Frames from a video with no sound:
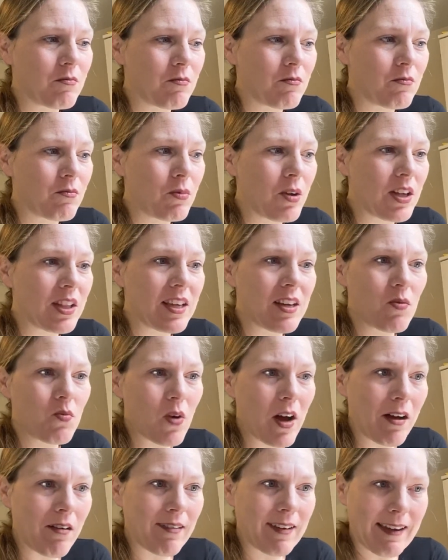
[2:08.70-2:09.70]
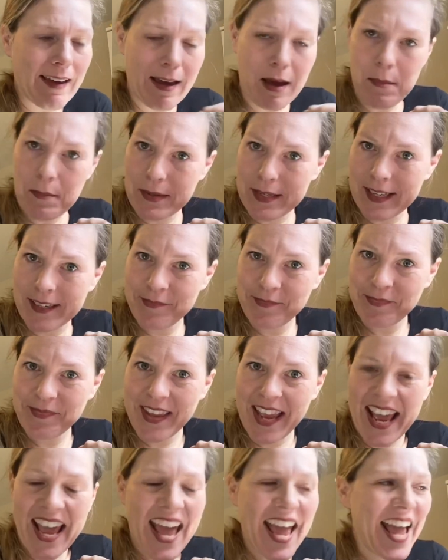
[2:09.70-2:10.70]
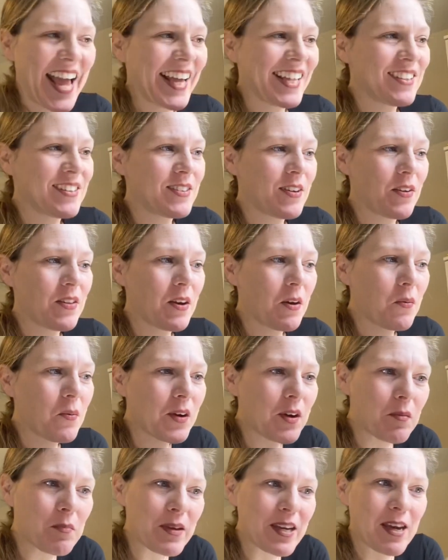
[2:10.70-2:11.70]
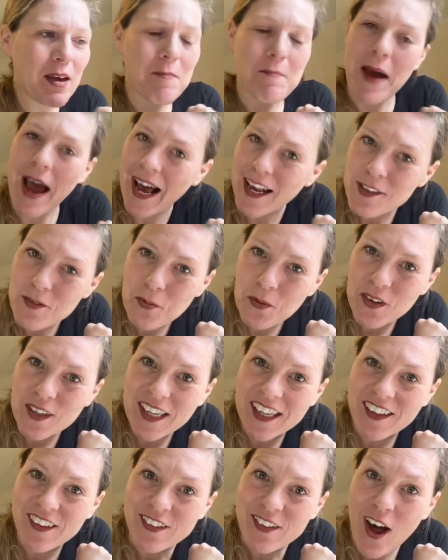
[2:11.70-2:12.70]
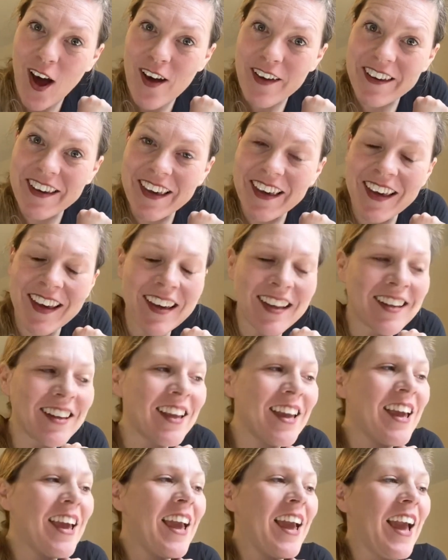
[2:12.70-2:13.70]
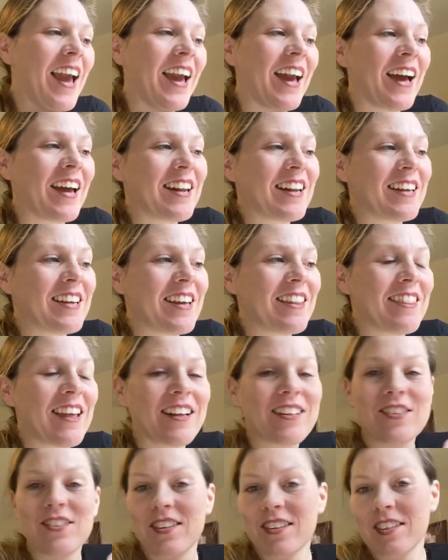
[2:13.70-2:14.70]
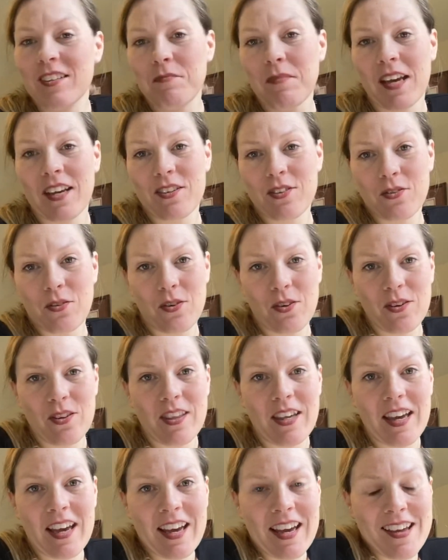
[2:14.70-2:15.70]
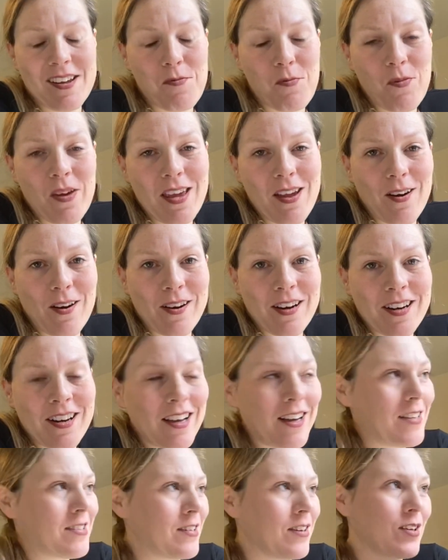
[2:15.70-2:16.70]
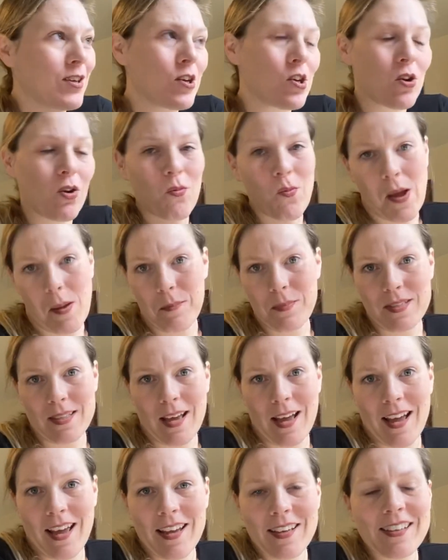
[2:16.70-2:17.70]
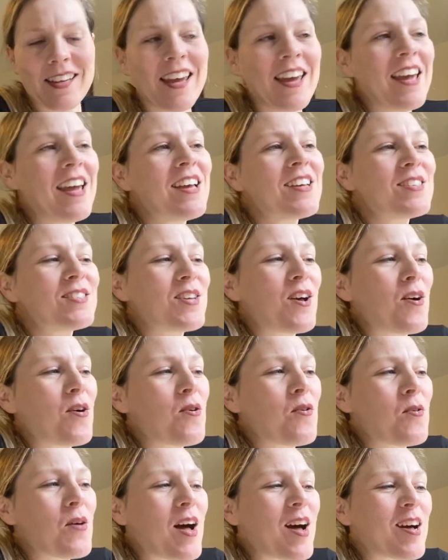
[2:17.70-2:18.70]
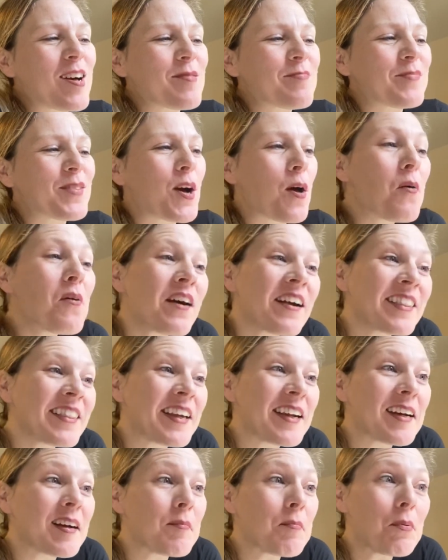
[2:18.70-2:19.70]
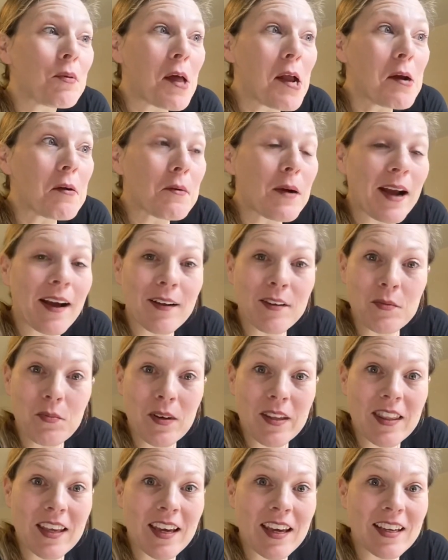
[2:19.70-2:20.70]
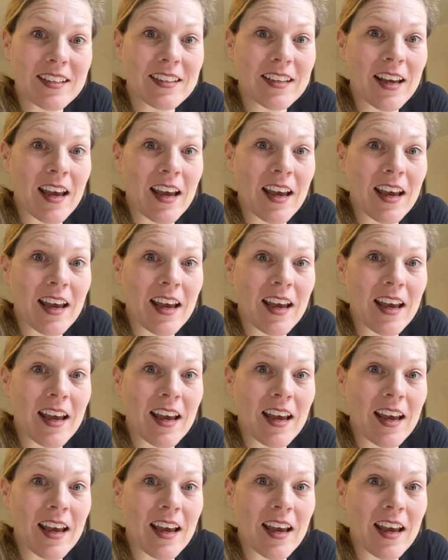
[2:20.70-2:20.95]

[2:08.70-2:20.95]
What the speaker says: really well kept. And so there will be a password and a login. And again, that's just to make sure that we are in a secure website. So go on there, play around with it